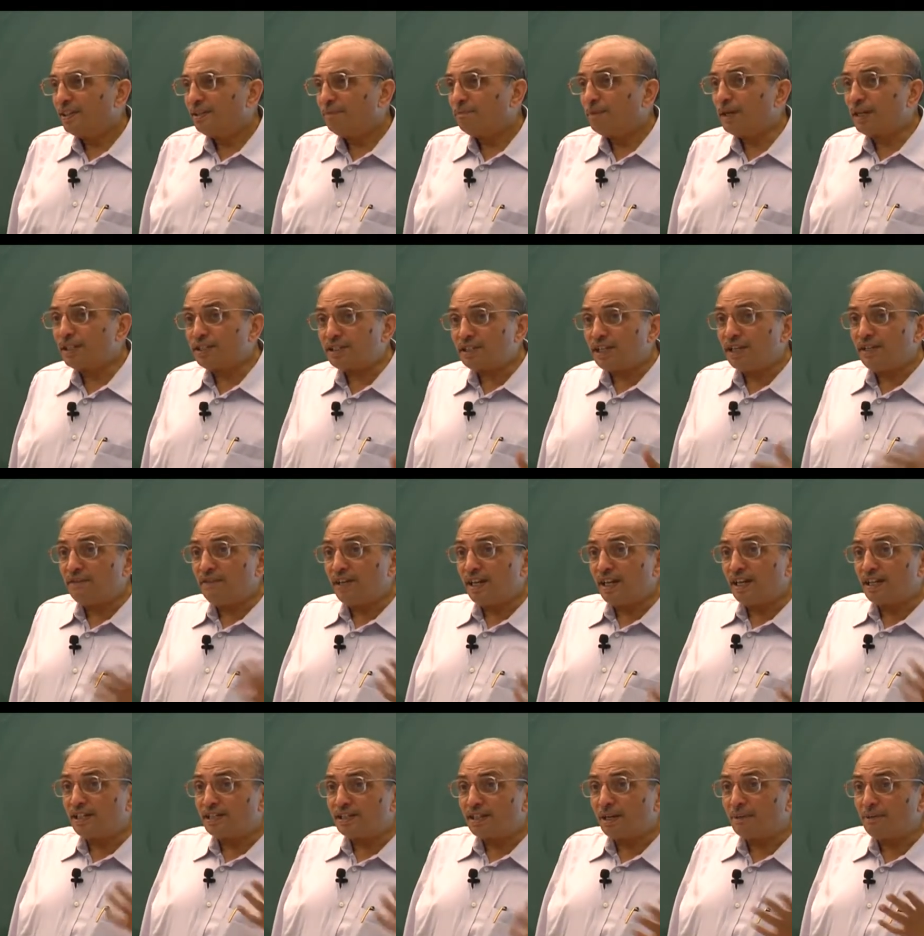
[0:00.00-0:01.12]

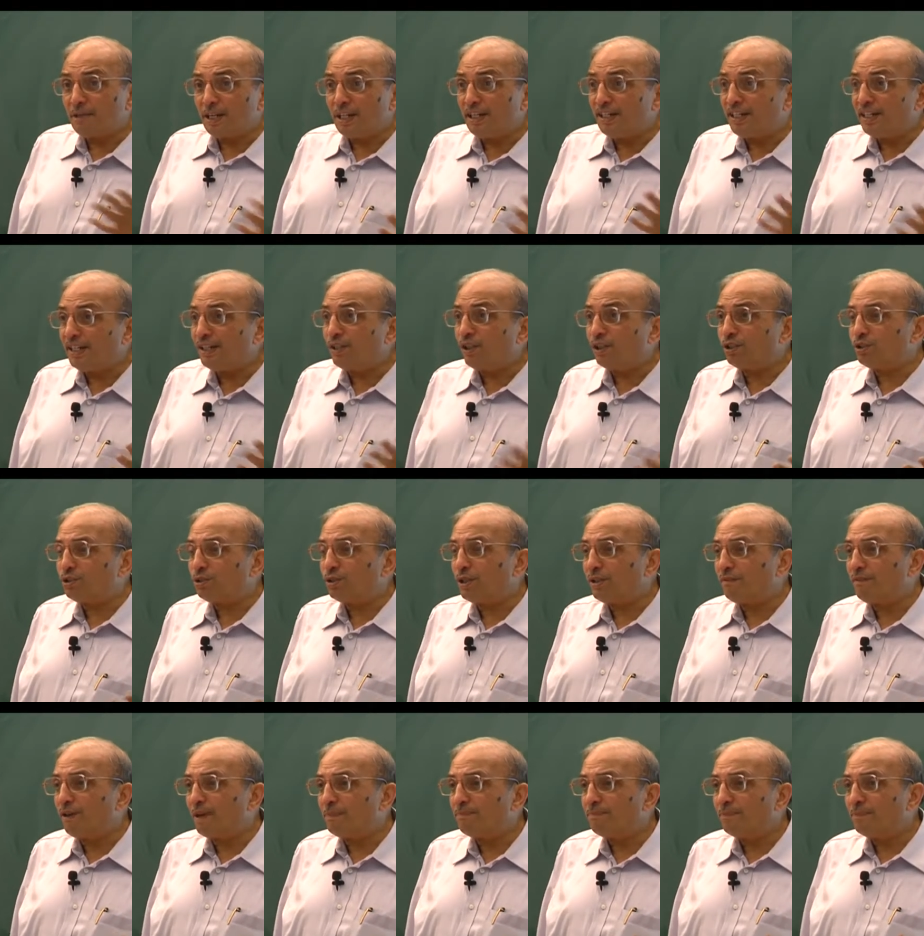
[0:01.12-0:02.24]
perseverance, ability not to give
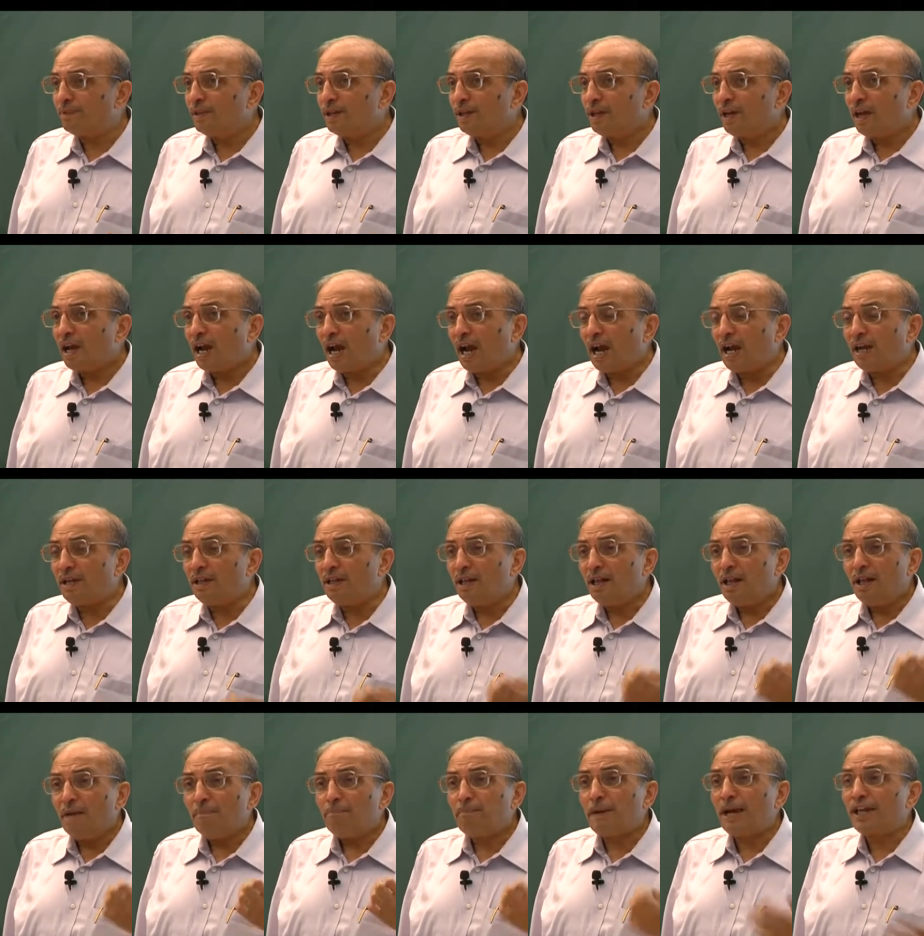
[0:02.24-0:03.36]
up, and
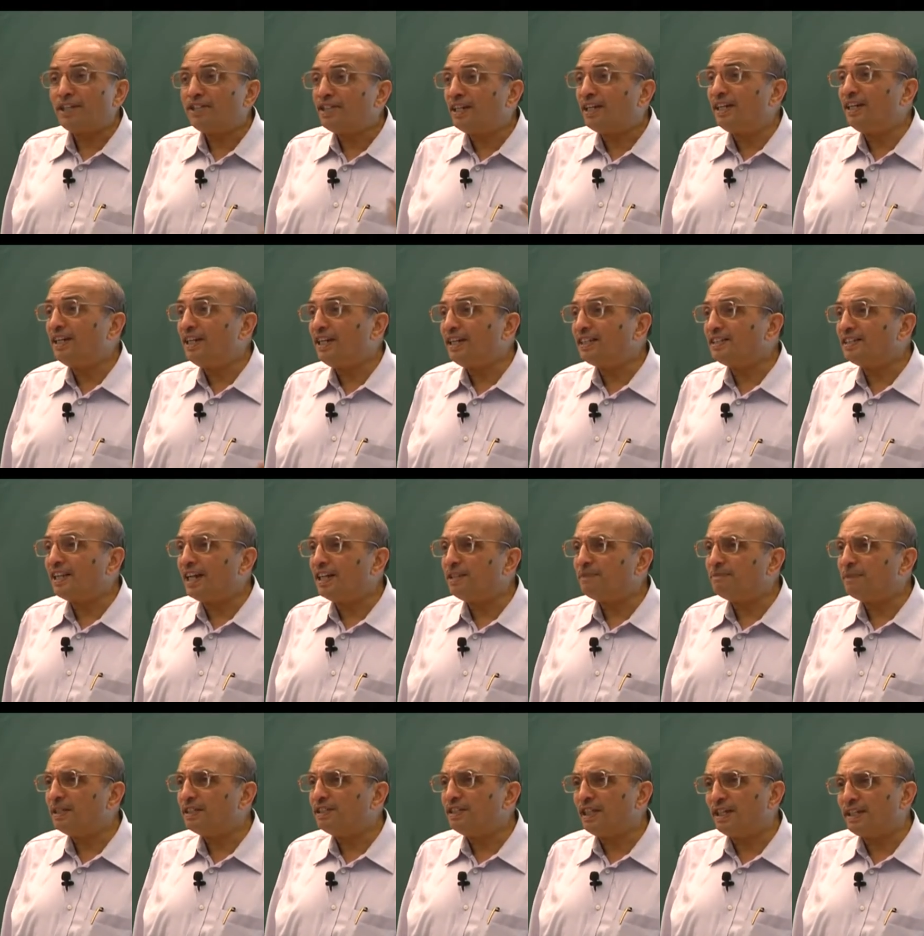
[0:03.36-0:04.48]
passion and
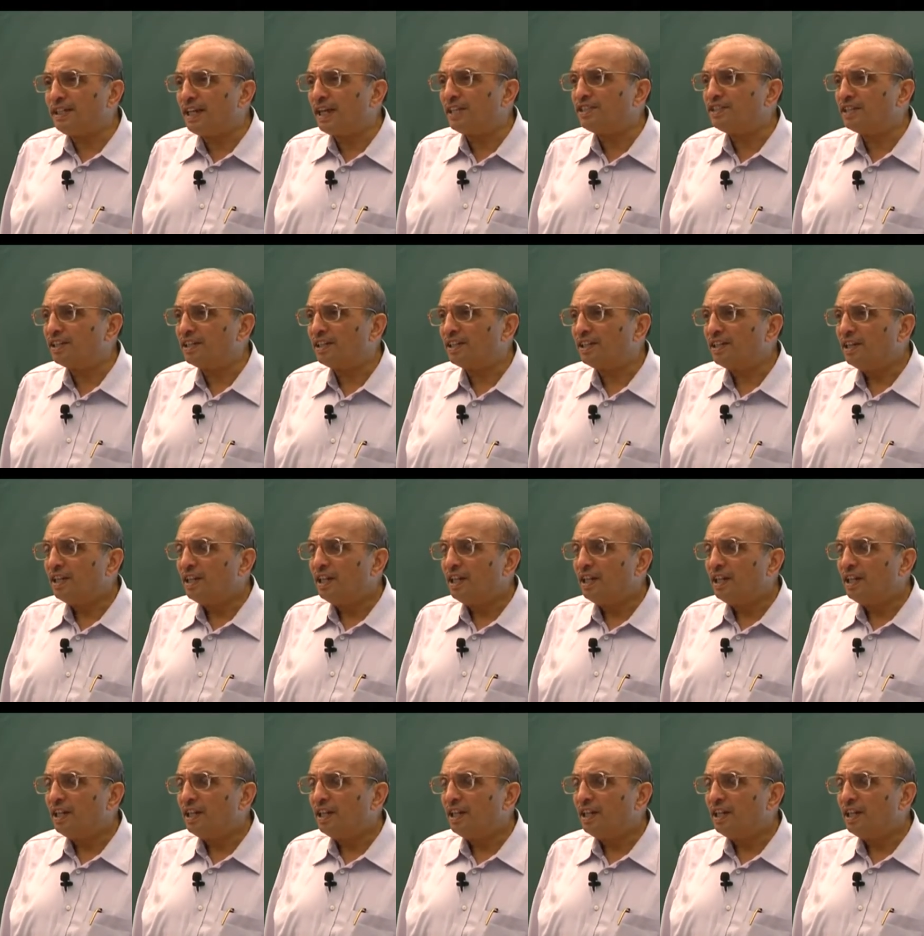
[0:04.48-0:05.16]
excitement. They are natural.